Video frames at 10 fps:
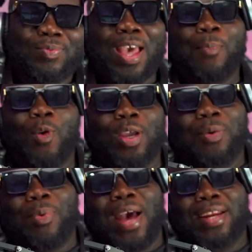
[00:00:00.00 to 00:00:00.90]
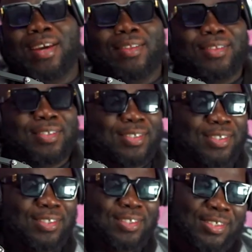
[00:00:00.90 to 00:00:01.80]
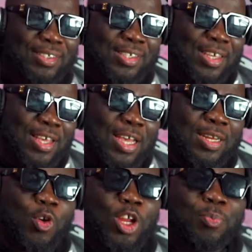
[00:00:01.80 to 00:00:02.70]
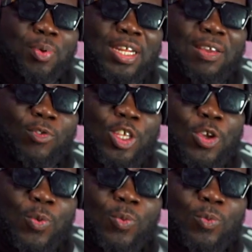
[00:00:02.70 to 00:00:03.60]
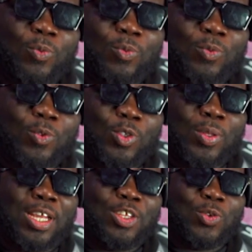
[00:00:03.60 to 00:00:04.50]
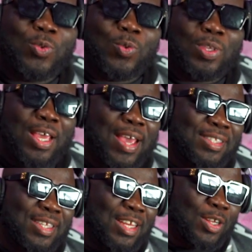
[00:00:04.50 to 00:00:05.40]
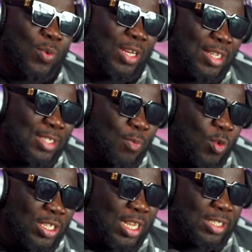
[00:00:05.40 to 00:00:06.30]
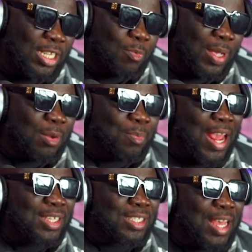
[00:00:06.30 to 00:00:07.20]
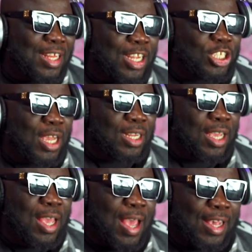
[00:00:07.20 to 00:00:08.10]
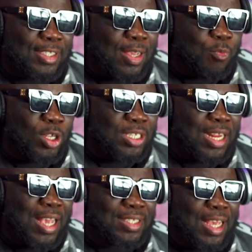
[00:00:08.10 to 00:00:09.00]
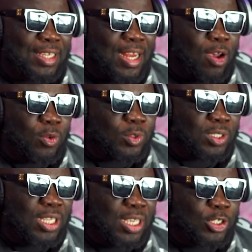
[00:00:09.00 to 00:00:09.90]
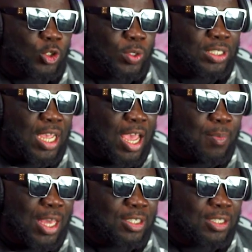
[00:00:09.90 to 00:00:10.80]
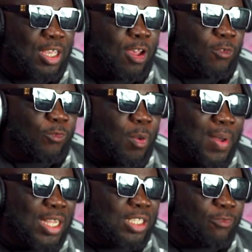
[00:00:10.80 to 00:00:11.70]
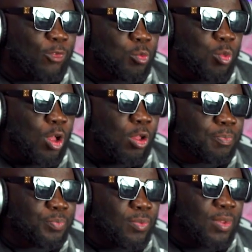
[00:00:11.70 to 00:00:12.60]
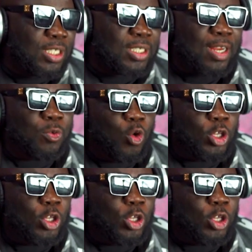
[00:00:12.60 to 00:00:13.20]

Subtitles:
among a panel and I'm going to play the video so that you hear exactly what Asamoah Gyan said. But the Black Star legend Asamoah Gyan has announced his retirement from active football. Gyan,